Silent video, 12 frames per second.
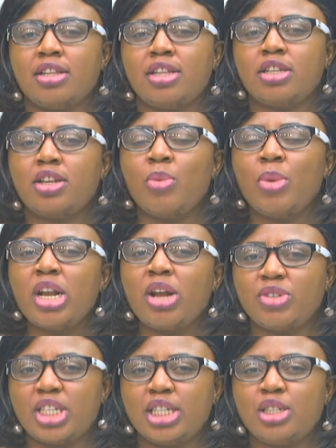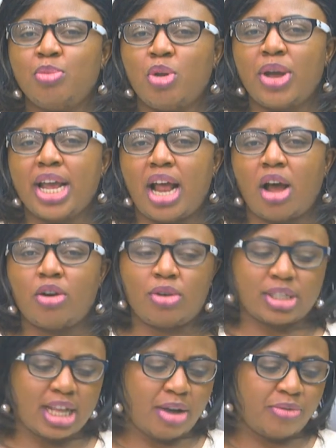the wind of change blowing
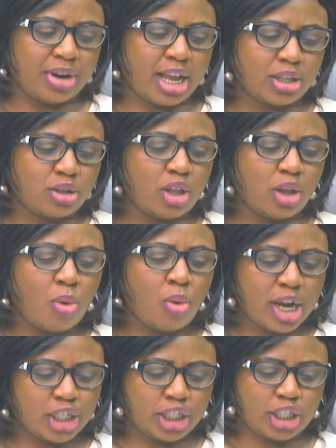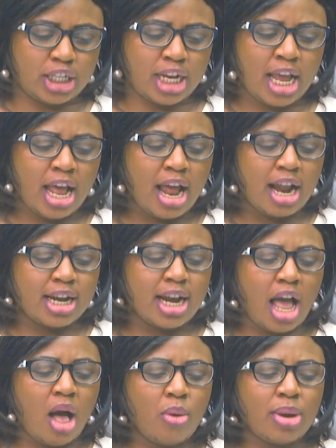across Africa. So the question
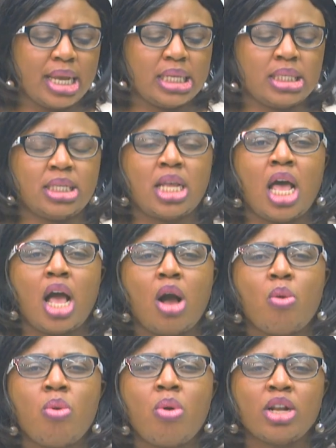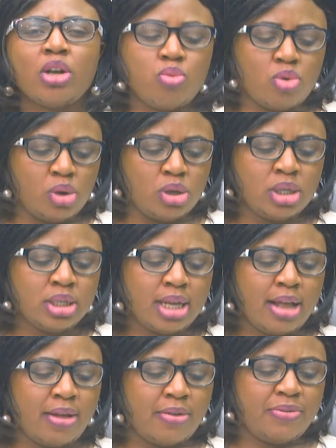now is, what will
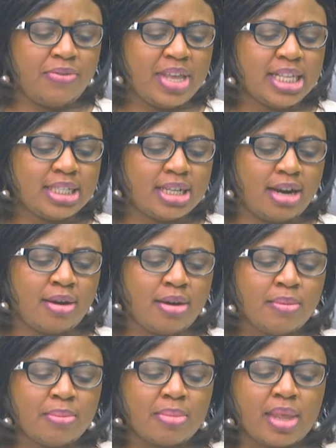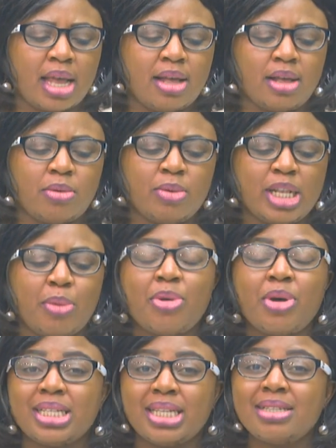this, with the
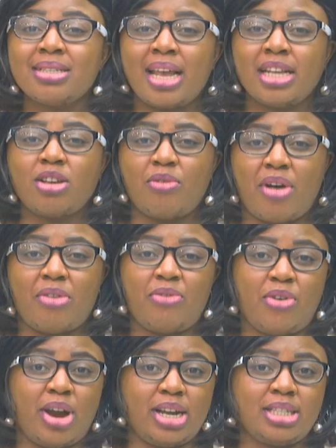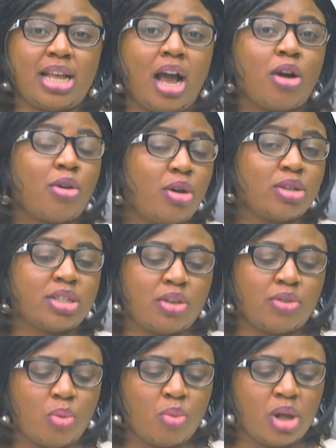present state of affairs across
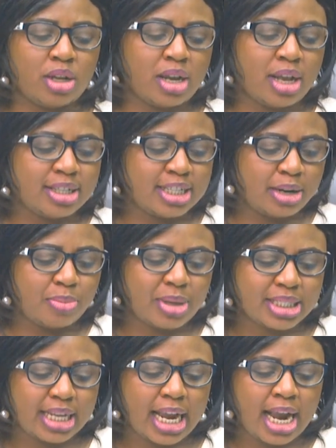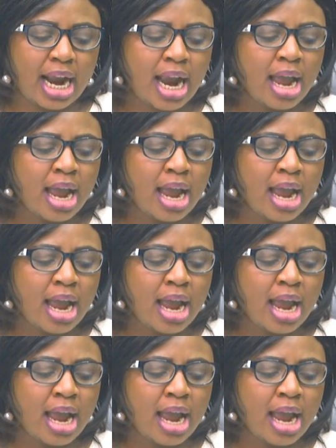the world, dear Paseka,